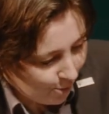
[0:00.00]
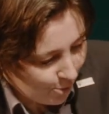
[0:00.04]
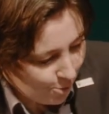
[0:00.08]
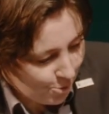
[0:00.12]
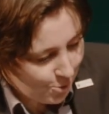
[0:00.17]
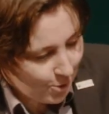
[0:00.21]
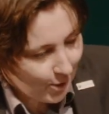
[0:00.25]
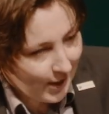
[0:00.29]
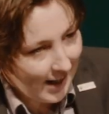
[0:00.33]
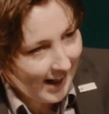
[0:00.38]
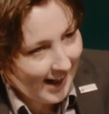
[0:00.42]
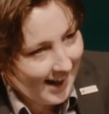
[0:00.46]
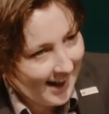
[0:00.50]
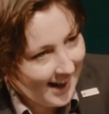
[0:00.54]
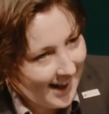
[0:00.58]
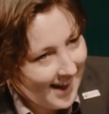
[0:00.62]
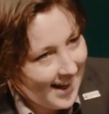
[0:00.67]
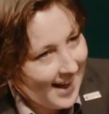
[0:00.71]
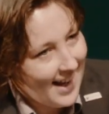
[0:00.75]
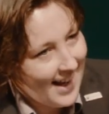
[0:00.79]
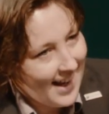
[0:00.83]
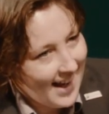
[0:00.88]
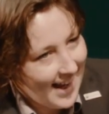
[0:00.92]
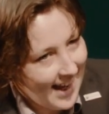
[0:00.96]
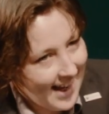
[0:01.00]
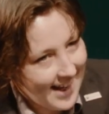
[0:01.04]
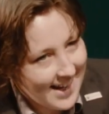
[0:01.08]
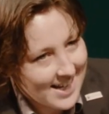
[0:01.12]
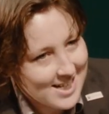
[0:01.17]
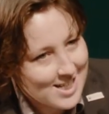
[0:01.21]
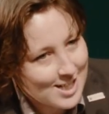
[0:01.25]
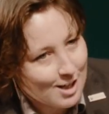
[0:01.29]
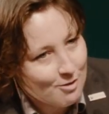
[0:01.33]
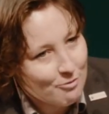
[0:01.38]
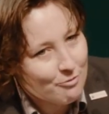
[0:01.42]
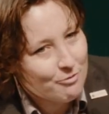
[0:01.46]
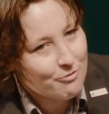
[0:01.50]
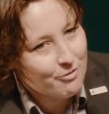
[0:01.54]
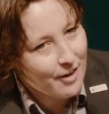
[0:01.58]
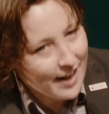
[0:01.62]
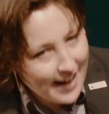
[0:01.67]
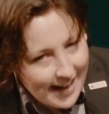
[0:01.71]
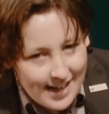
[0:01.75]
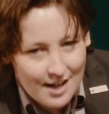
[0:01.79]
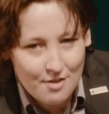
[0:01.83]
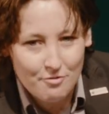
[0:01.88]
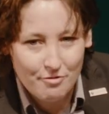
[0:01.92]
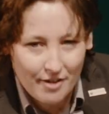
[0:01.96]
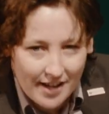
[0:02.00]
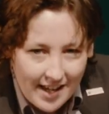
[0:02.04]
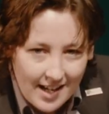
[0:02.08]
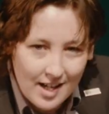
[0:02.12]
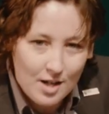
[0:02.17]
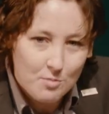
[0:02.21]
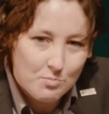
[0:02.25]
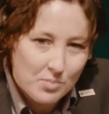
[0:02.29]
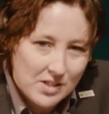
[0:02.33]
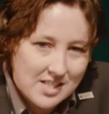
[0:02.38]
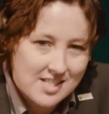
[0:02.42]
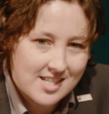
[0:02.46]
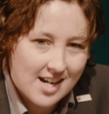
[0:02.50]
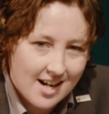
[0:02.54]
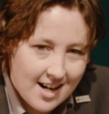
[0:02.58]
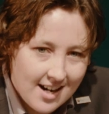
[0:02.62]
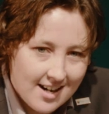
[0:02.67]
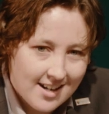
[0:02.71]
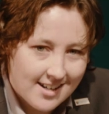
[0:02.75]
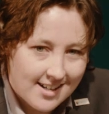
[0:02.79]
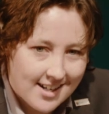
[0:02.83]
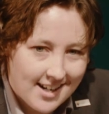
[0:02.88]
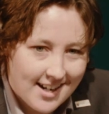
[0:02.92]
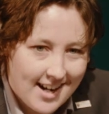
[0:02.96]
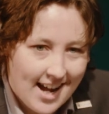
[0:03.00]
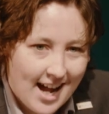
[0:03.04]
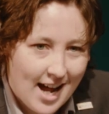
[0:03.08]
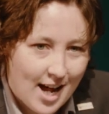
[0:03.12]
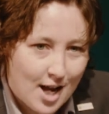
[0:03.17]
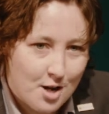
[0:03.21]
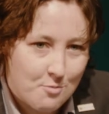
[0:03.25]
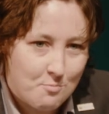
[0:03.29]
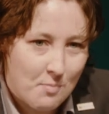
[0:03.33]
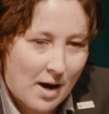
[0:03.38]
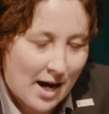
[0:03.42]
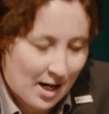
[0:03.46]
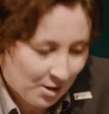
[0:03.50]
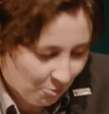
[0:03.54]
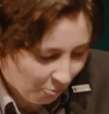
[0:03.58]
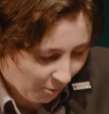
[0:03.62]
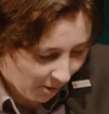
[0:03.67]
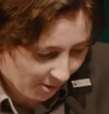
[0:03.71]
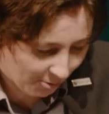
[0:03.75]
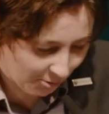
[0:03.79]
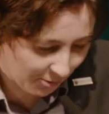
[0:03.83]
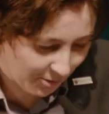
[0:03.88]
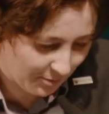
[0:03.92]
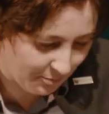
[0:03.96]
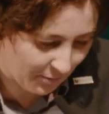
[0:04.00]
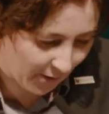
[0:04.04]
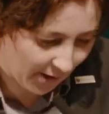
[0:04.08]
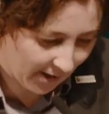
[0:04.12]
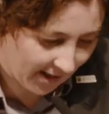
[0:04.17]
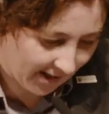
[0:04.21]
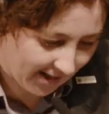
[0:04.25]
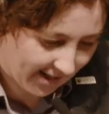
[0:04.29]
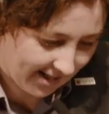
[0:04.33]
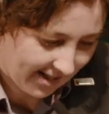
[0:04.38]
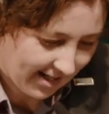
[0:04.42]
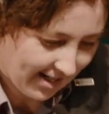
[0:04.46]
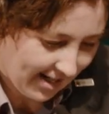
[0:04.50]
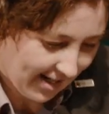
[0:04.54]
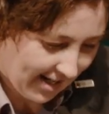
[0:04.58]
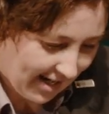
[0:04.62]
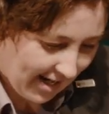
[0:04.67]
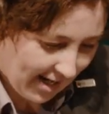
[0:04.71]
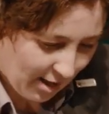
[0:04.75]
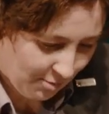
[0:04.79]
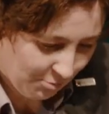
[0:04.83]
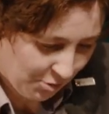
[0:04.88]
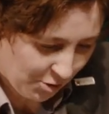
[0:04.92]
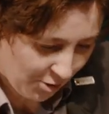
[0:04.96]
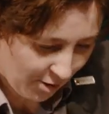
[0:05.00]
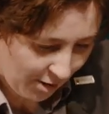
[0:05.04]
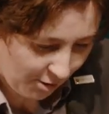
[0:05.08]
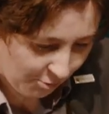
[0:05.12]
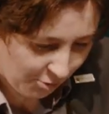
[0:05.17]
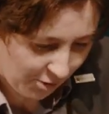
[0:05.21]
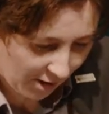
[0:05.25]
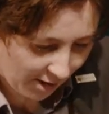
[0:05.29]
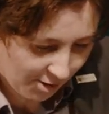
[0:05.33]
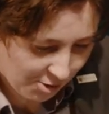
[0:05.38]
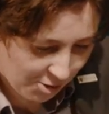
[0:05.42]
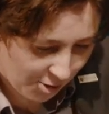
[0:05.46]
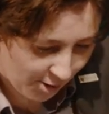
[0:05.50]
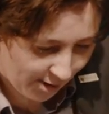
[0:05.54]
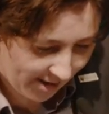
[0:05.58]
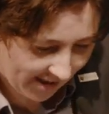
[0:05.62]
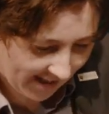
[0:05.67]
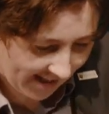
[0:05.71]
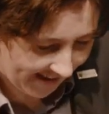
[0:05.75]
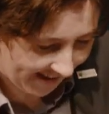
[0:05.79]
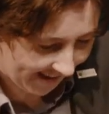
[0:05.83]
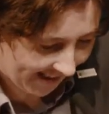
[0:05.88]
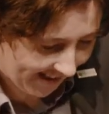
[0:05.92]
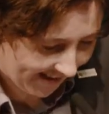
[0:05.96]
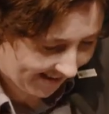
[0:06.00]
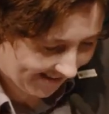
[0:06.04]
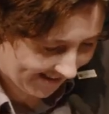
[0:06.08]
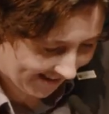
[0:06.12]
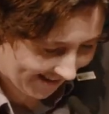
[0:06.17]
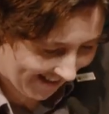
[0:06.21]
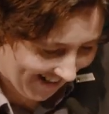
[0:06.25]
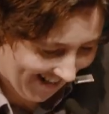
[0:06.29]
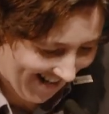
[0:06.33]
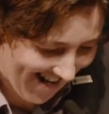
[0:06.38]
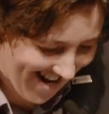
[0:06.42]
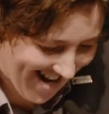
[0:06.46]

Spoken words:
So it is a very, very bizarre and mad world, but I'm sure I'll touch on that later.